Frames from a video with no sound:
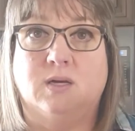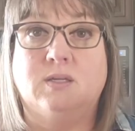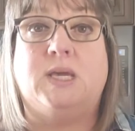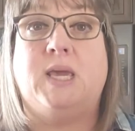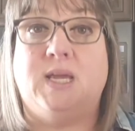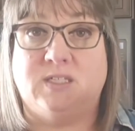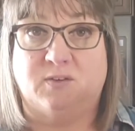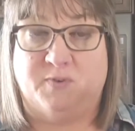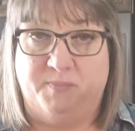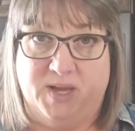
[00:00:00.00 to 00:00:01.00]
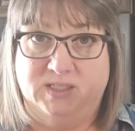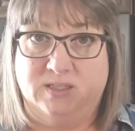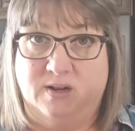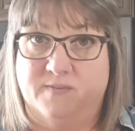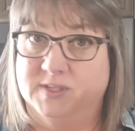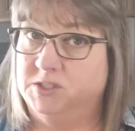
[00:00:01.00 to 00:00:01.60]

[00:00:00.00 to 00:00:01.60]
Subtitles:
heat from that sun oven.